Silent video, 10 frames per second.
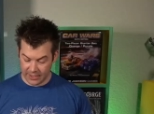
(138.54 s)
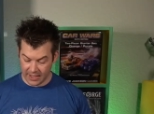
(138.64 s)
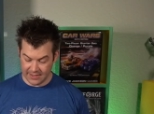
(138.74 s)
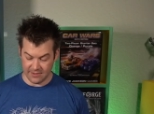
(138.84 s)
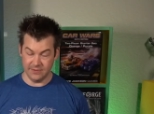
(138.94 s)

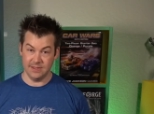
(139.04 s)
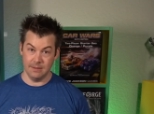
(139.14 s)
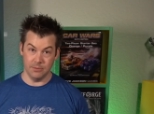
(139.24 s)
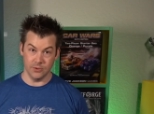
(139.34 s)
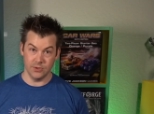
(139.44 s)
kinds of
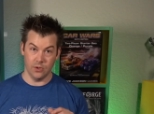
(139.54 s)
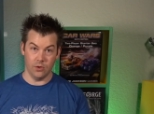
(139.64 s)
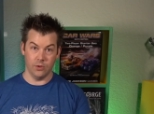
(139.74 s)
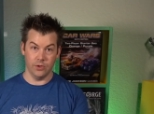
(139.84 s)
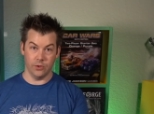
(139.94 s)
symbols
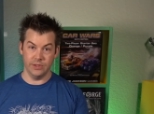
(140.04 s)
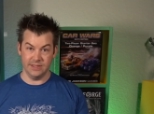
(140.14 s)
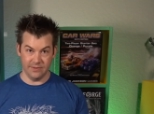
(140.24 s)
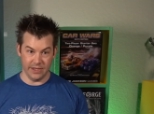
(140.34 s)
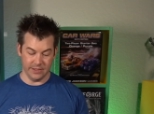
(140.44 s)
on
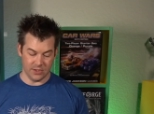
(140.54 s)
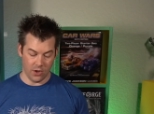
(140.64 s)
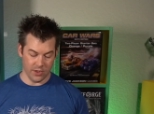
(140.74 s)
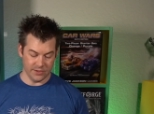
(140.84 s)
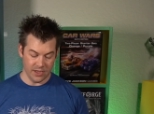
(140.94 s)
these various
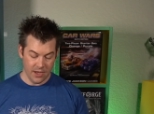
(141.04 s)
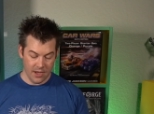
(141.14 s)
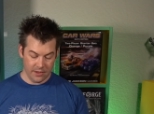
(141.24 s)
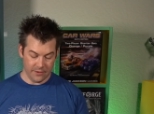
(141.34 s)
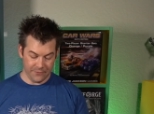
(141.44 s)
cards.
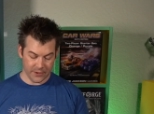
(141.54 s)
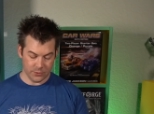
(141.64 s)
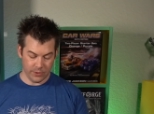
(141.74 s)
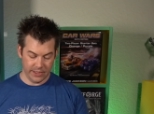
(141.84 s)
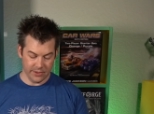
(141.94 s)
The first
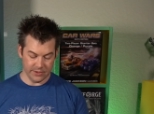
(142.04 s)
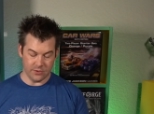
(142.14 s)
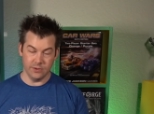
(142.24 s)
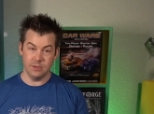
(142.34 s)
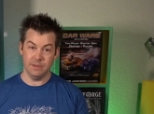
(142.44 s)
one here is
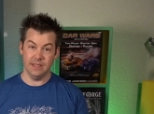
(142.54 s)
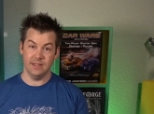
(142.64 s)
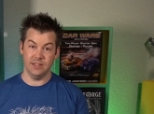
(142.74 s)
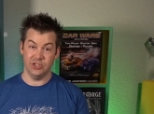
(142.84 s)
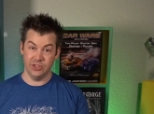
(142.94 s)
going to be
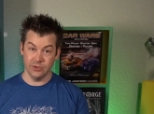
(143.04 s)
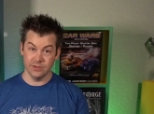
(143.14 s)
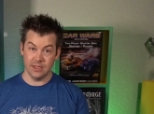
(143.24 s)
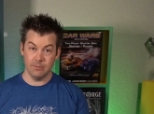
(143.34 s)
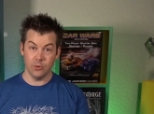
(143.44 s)
the shield
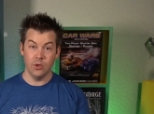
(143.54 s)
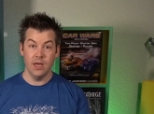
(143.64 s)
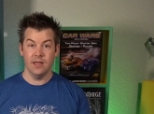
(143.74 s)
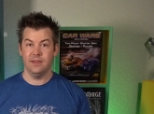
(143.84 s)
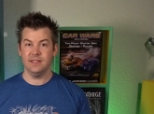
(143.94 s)
symbol.
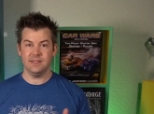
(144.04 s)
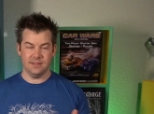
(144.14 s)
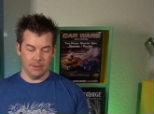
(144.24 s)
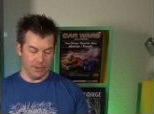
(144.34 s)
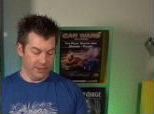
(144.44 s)
This is
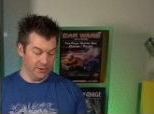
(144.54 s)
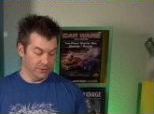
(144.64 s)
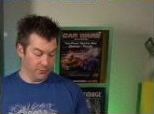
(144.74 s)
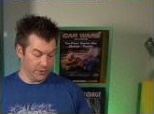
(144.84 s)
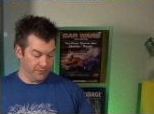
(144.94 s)
typically
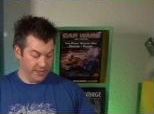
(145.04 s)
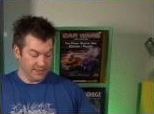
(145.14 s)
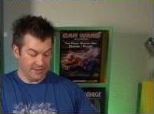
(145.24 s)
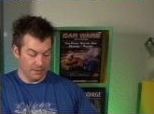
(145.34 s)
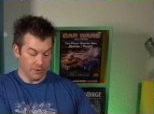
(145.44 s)
used for
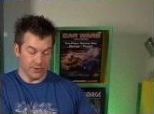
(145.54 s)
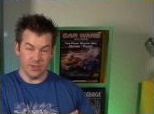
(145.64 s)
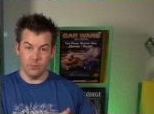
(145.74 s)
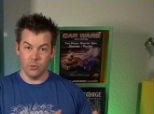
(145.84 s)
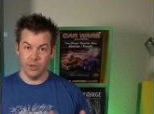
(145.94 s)
defense, similar to
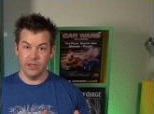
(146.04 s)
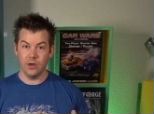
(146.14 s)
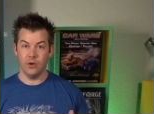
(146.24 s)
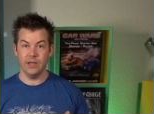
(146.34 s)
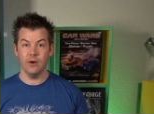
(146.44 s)
the Warning
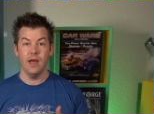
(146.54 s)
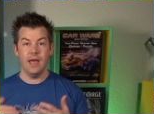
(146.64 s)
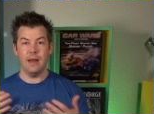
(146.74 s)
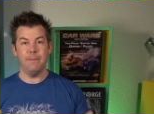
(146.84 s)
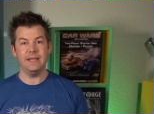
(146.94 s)
Call here.
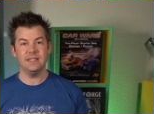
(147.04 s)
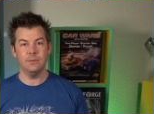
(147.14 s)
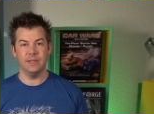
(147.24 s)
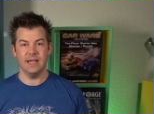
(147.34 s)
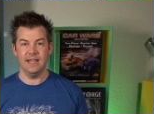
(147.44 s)
And basically
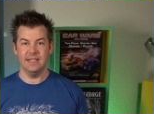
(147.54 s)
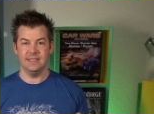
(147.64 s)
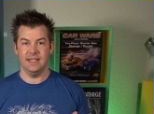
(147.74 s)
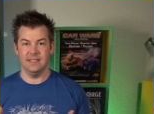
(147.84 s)
what that is